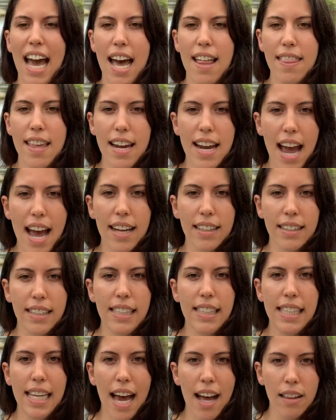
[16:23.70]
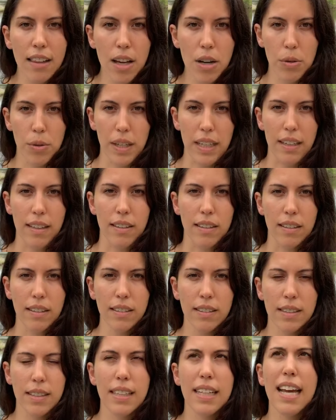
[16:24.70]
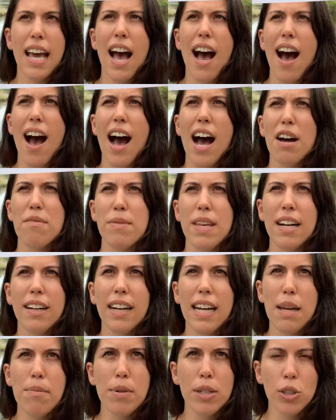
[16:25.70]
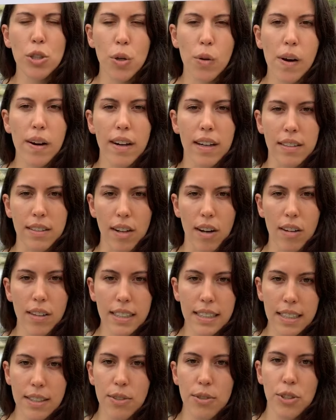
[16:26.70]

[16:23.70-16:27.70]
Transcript: And then as yellow eels, they're immature adults.